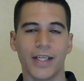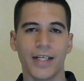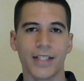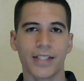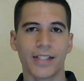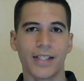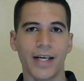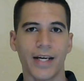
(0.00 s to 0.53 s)
It
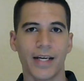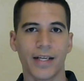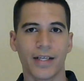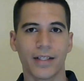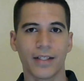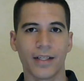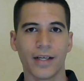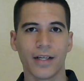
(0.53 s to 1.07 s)

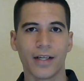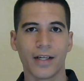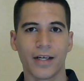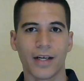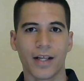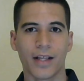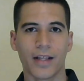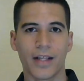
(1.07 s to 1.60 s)
said
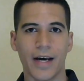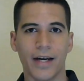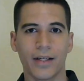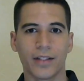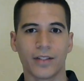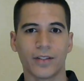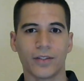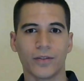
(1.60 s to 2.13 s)

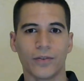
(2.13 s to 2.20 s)
that